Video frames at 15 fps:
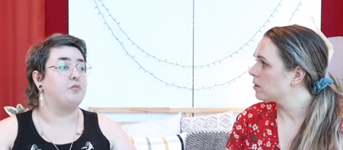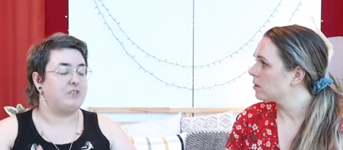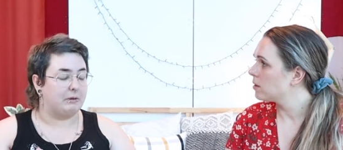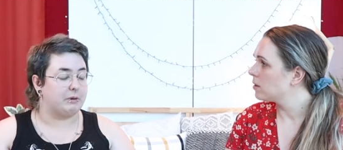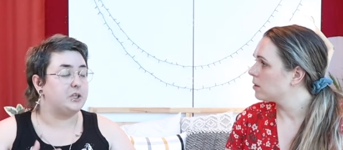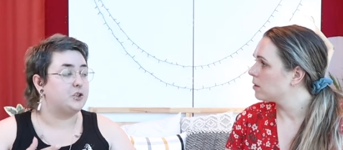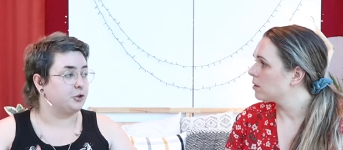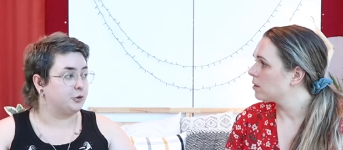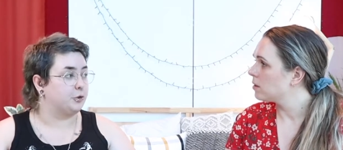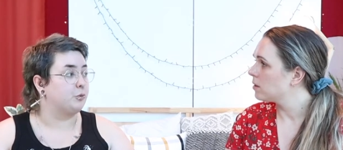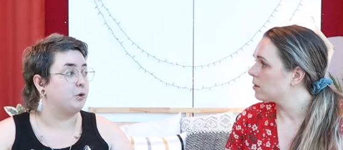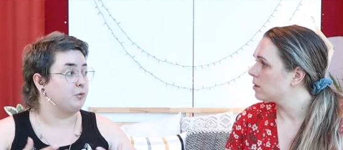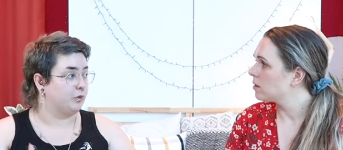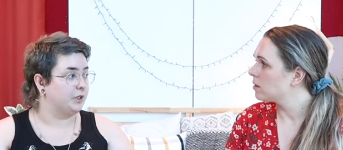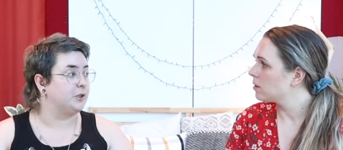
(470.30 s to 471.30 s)
Speaker 1: very
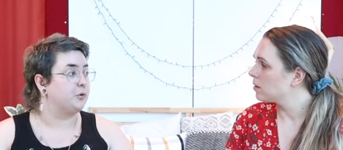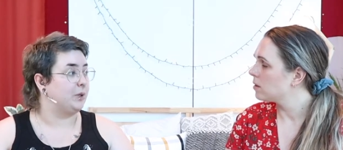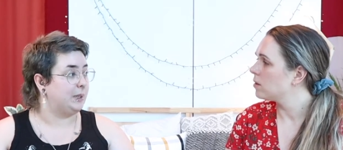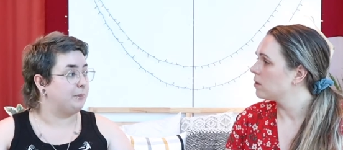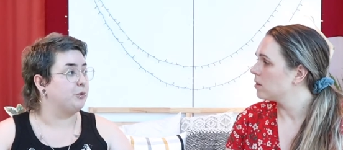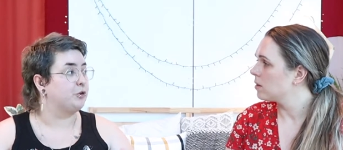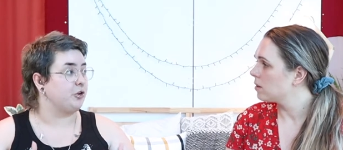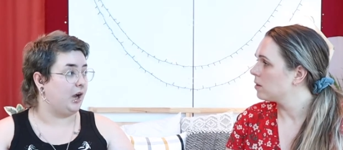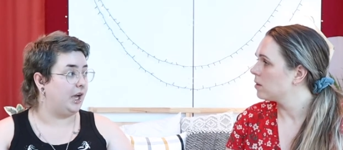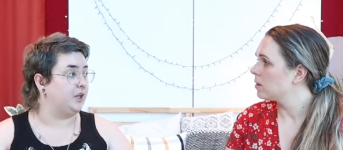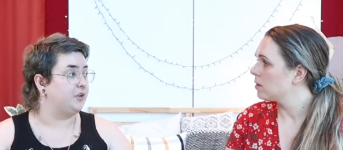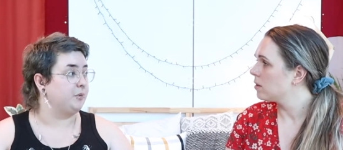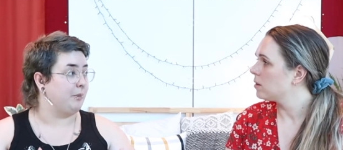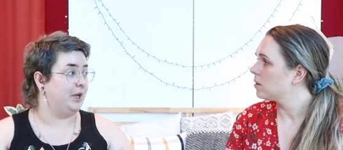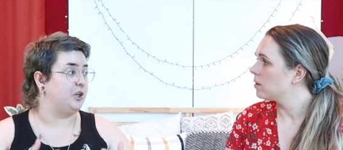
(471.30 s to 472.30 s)
true and real people
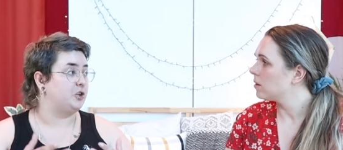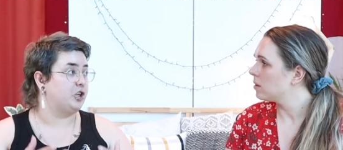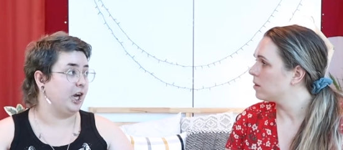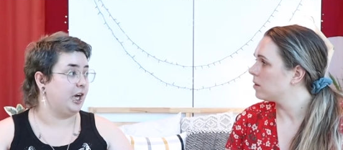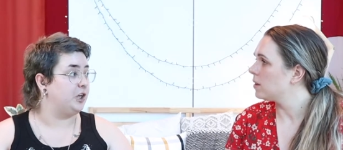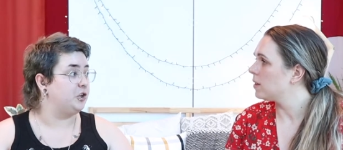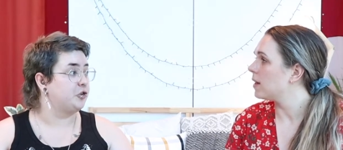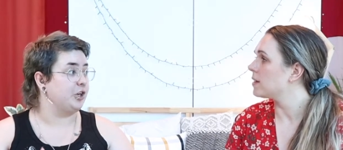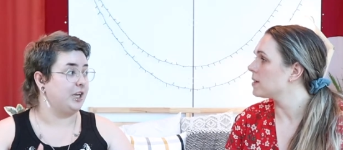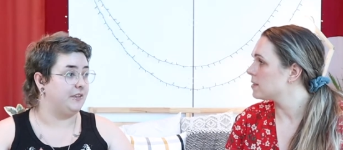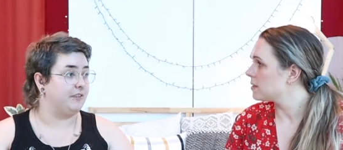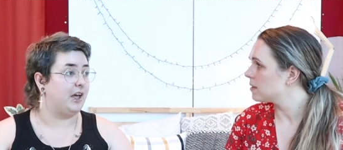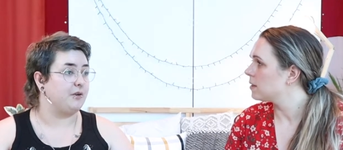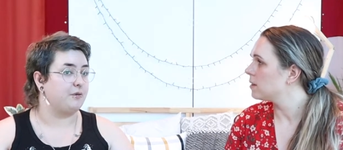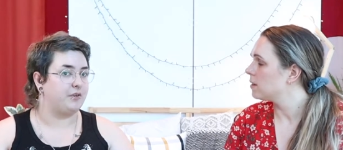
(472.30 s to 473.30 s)
trying to make change yes.
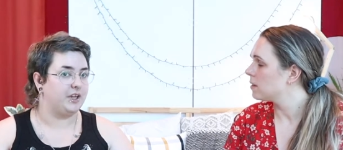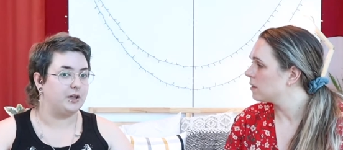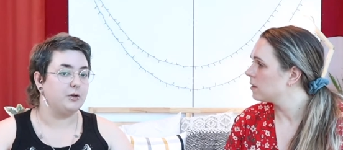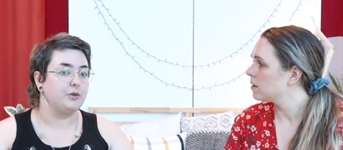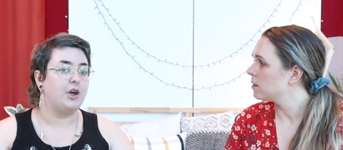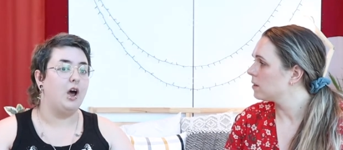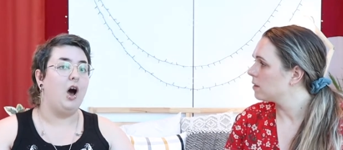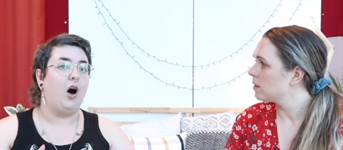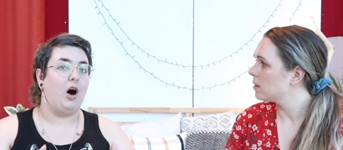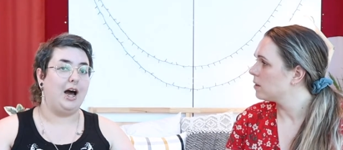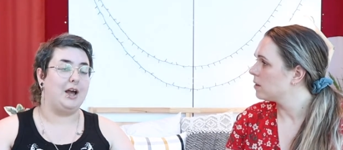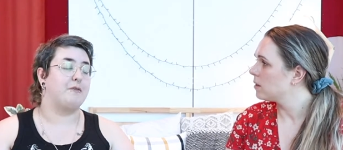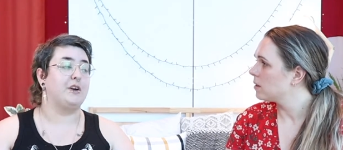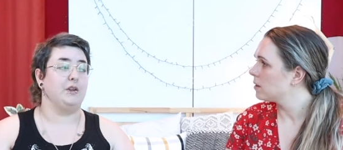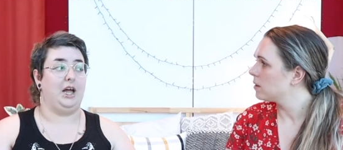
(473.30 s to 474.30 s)
in that field,
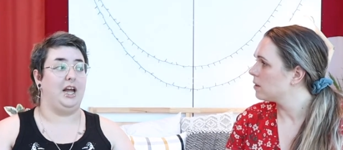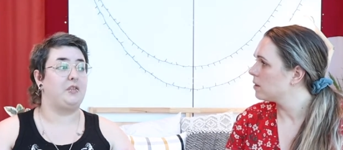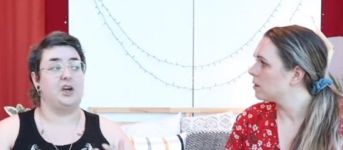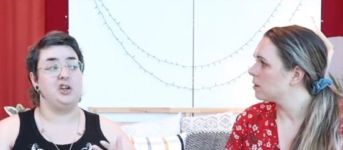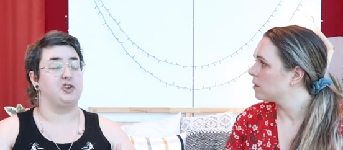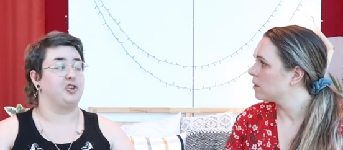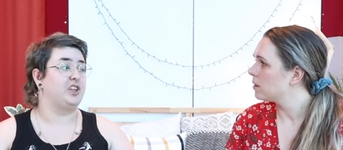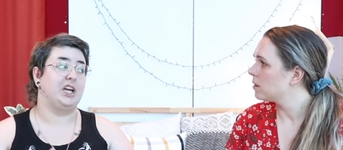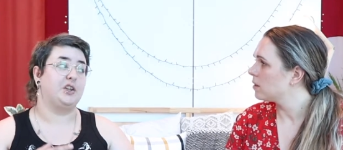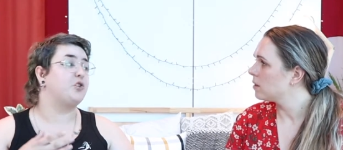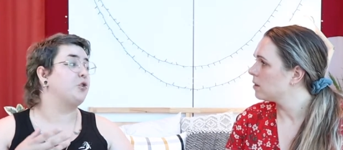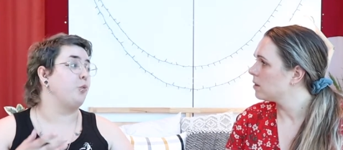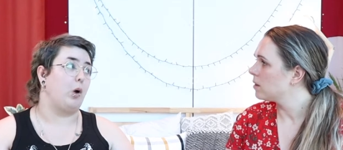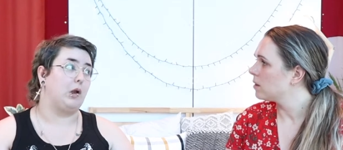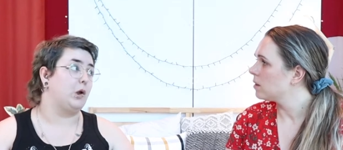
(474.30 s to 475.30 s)
I feel like they just get
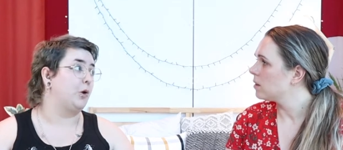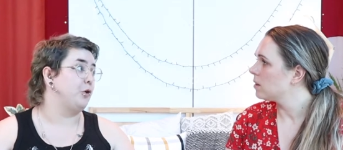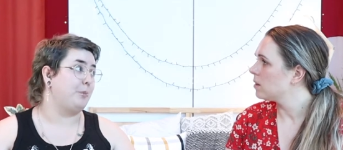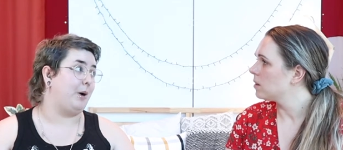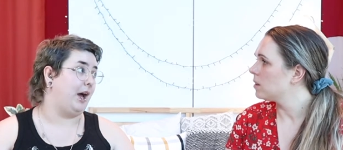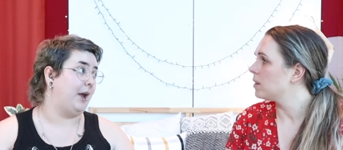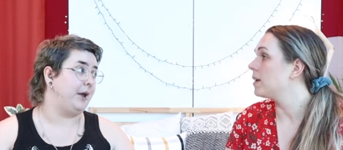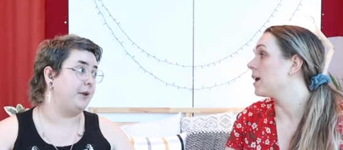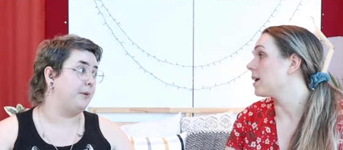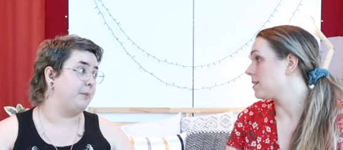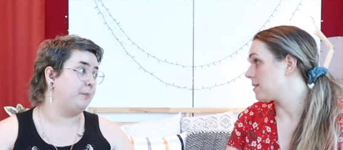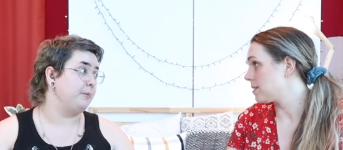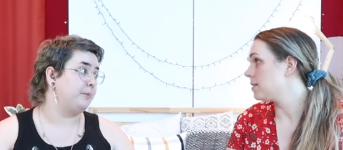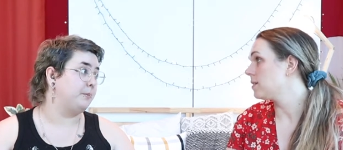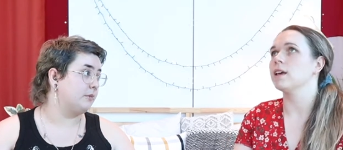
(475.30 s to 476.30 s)
swallowed by it.
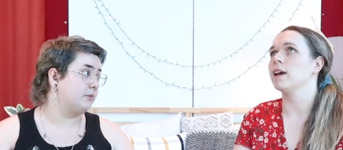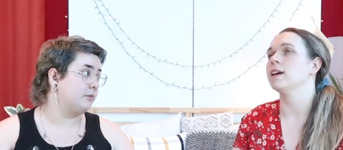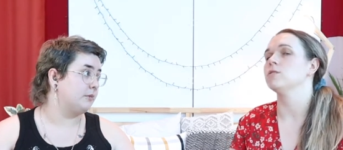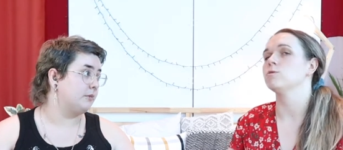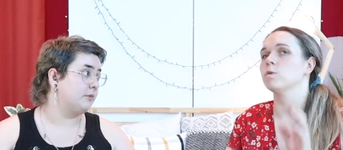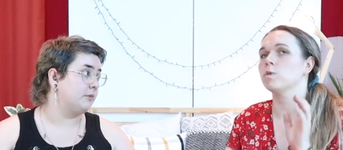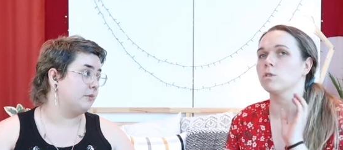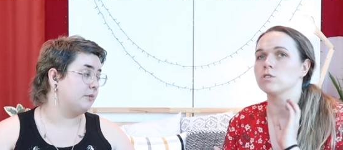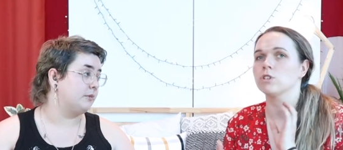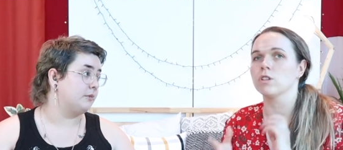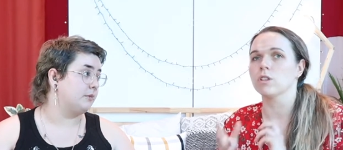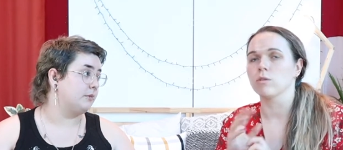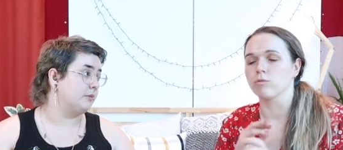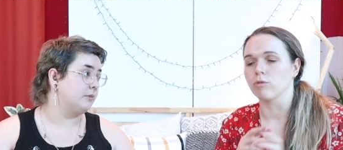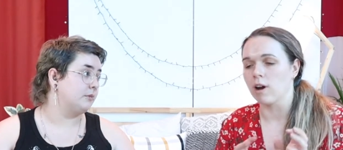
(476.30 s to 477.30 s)
Yes.
Speaker 2: I guess with also
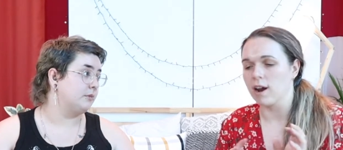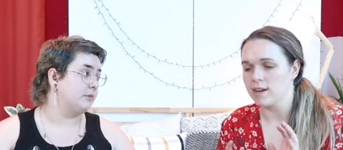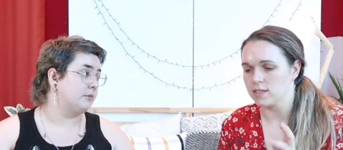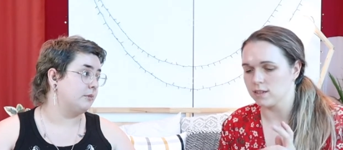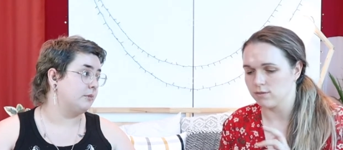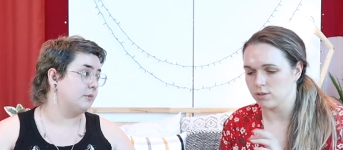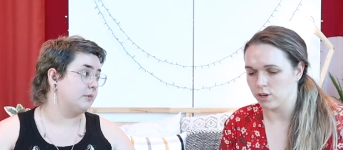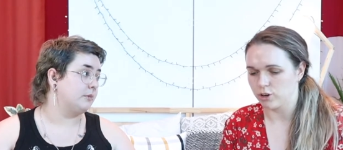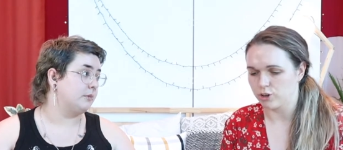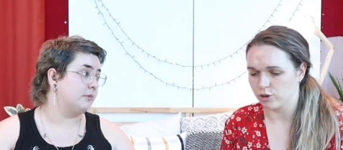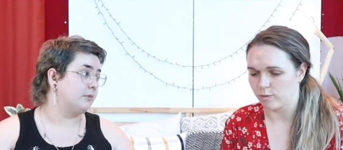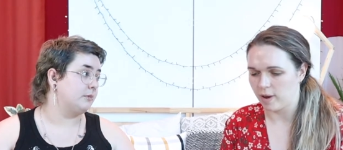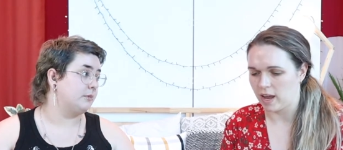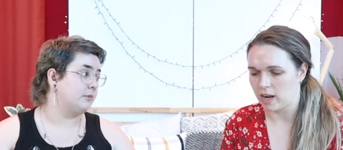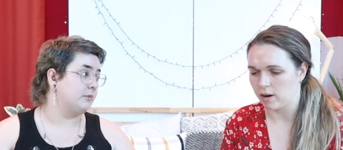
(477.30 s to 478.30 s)
the rise of
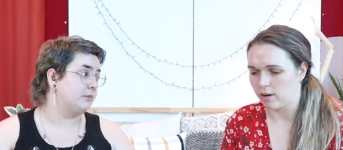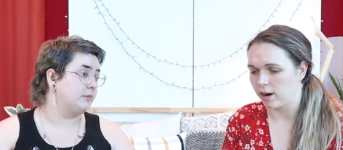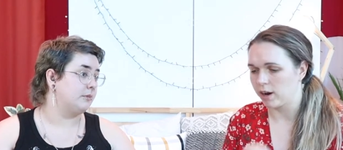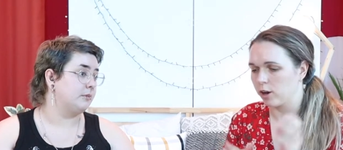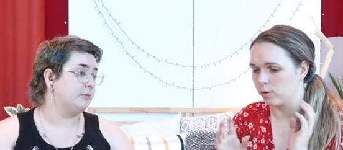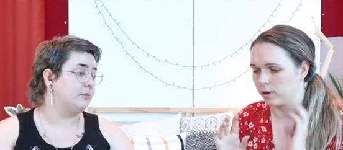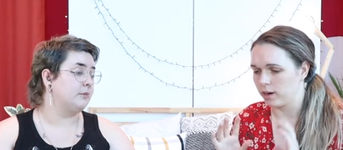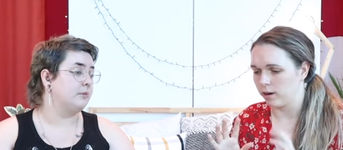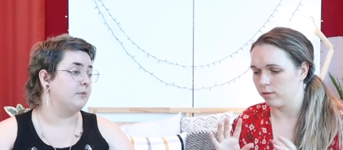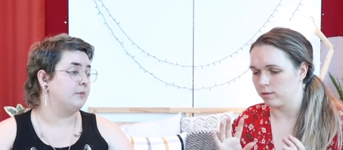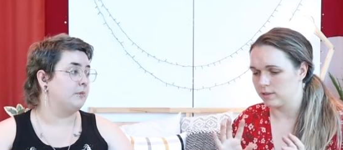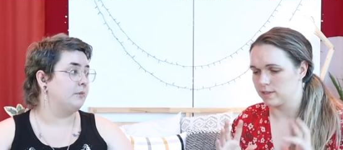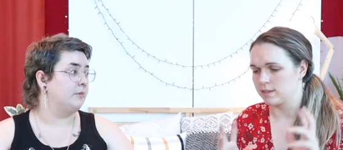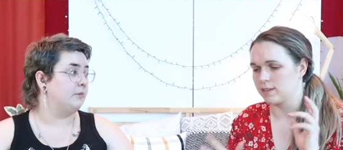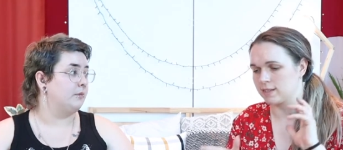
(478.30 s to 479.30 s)
social media, I know we got
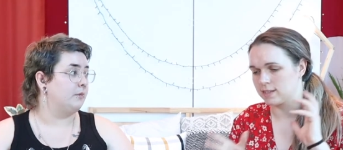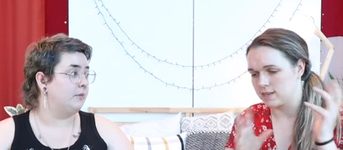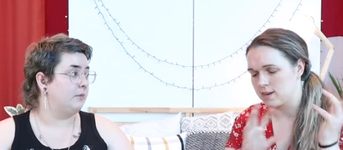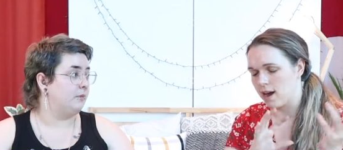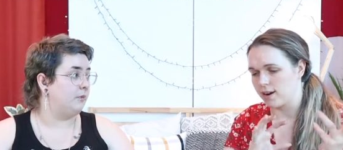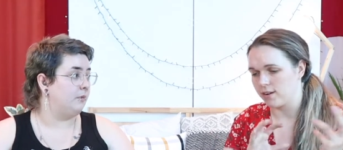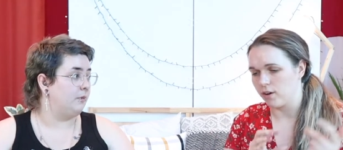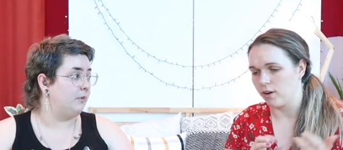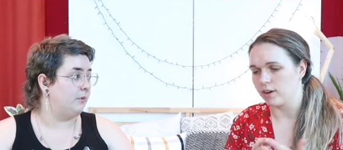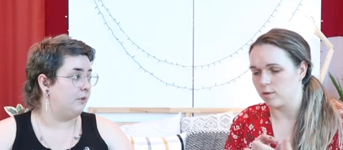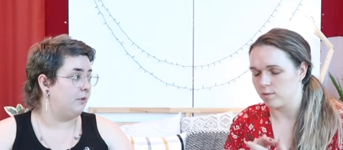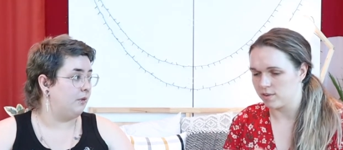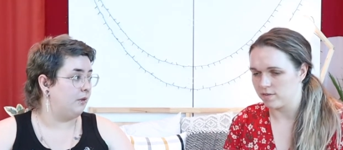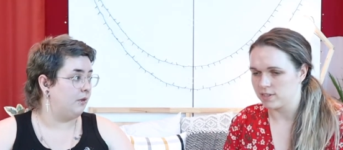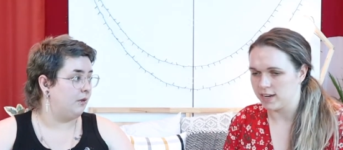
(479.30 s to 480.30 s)
this is kind of going on a bit of a